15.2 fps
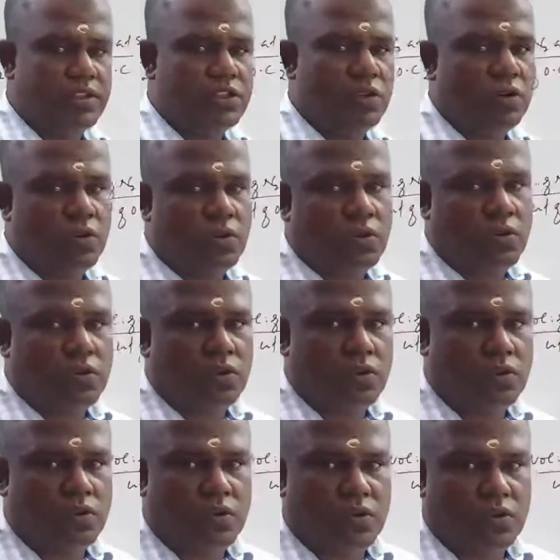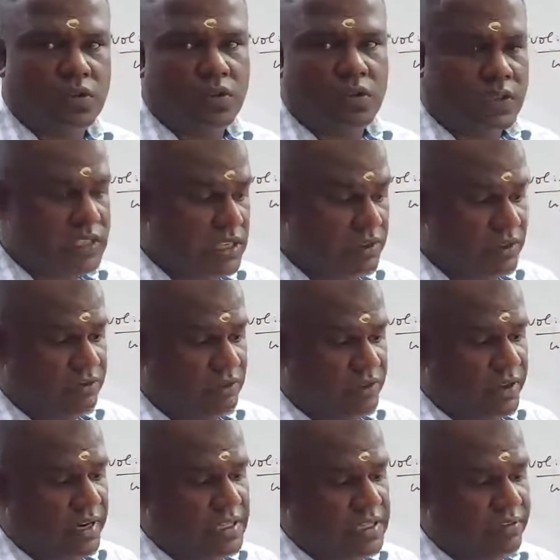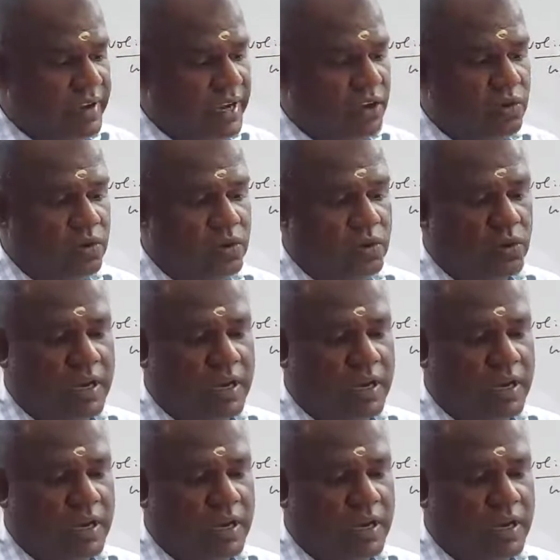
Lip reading: So 715 is the value